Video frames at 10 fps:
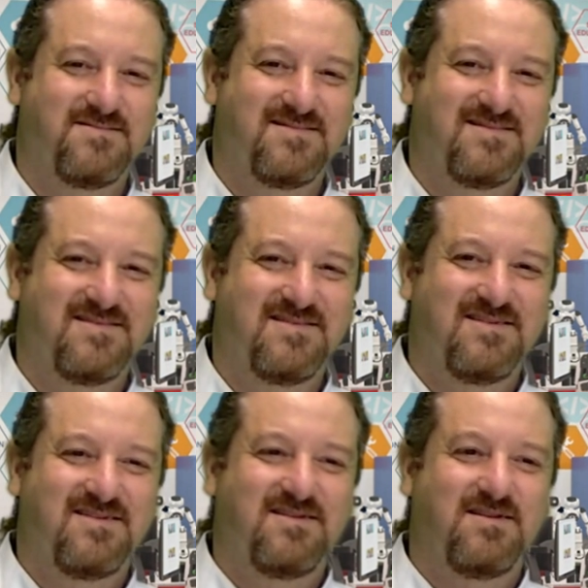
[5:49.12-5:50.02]

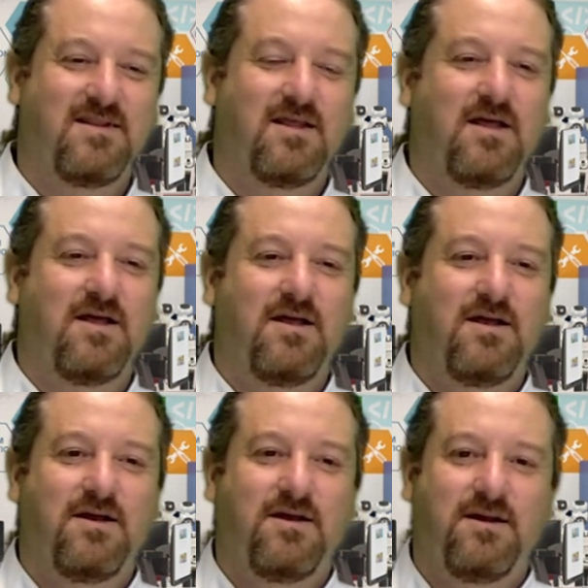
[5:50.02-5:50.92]

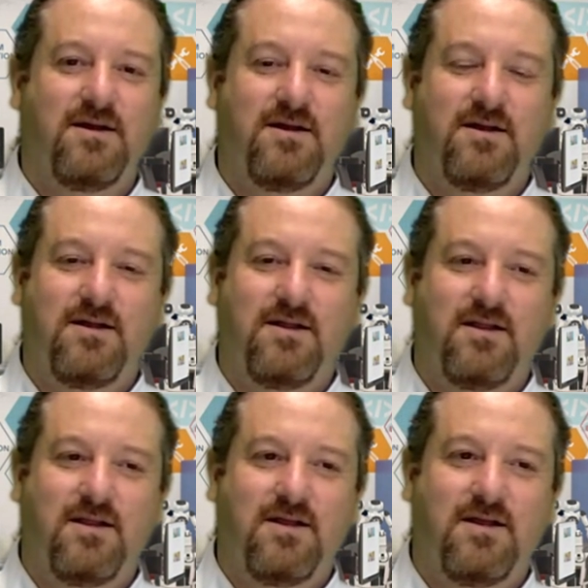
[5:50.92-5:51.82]

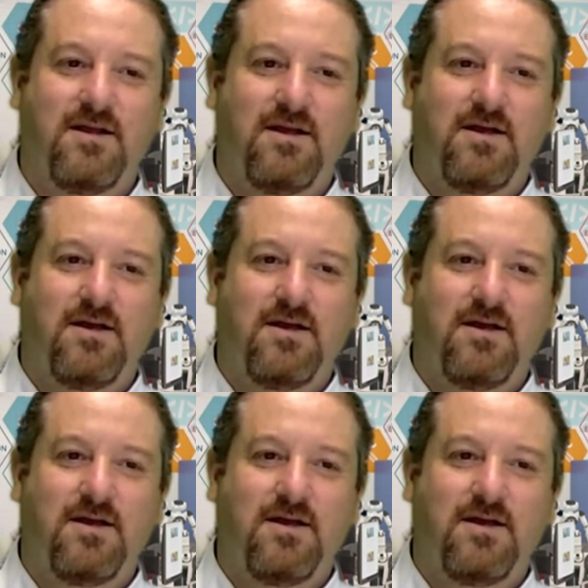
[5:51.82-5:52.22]
(silence)